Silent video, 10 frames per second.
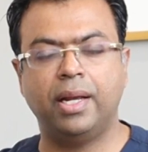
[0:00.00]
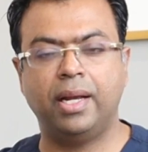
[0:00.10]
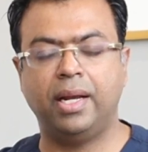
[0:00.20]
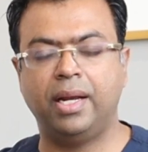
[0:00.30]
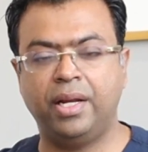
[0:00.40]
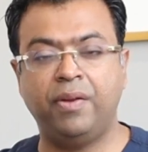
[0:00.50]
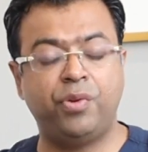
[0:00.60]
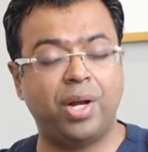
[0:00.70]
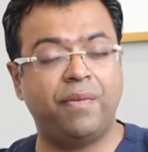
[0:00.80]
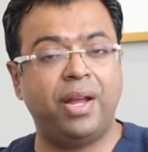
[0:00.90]
And if
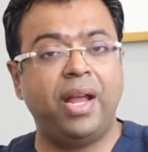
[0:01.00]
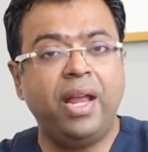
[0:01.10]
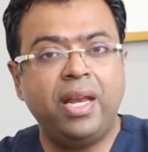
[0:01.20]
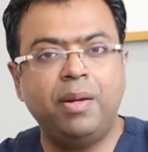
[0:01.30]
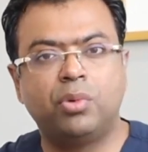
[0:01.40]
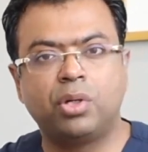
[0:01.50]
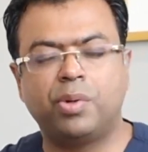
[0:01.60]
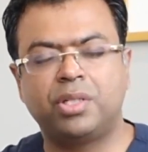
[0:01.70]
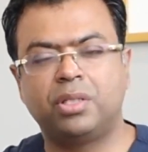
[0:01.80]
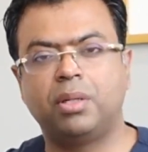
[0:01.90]
you have any more
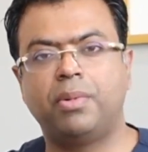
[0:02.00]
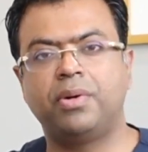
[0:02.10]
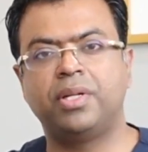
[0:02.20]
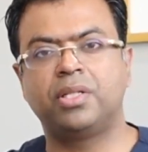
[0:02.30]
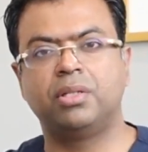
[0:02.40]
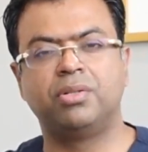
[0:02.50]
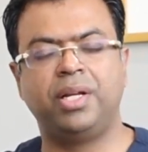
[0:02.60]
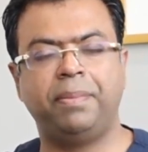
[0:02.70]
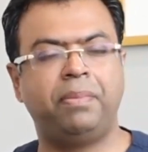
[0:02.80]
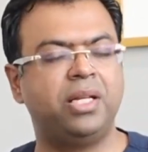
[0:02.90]
questions about this
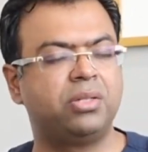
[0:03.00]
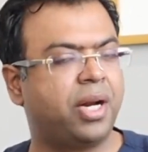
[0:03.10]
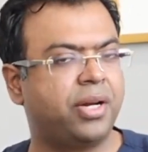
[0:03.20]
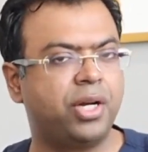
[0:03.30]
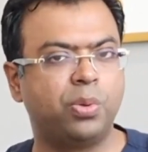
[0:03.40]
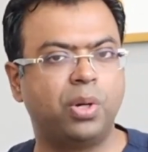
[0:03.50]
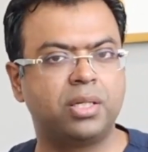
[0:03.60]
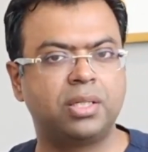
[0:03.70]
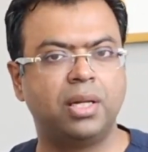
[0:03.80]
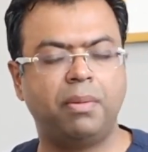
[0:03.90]
surgery, please write it to
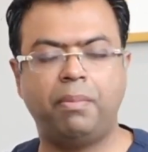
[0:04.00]
us.